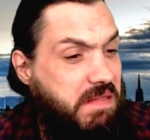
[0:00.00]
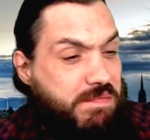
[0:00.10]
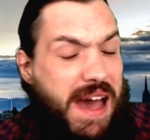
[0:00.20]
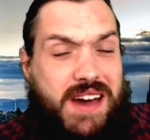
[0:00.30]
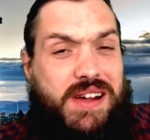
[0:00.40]

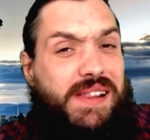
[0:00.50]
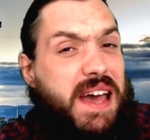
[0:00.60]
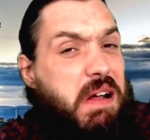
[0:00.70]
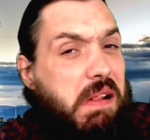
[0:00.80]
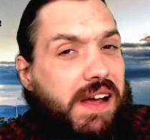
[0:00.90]

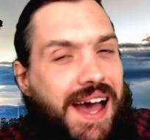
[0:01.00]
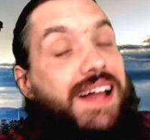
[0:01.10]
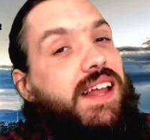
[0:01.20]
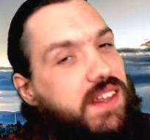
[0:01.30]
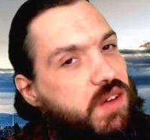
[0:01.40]
parallel. I
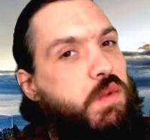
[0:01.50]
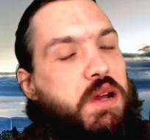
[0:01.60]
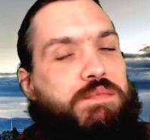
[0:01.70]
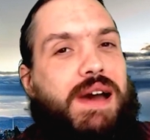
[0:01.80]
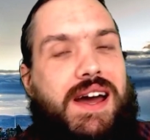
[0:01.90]
like the
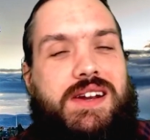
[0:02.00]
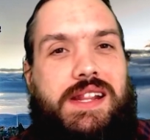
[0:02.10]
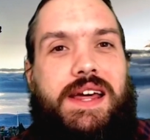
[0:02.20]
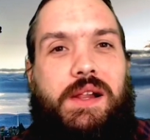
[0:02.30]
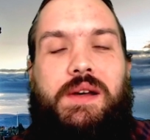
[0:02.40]
word
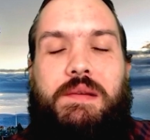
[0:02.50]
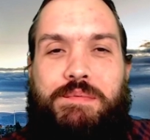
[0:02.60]
parallel,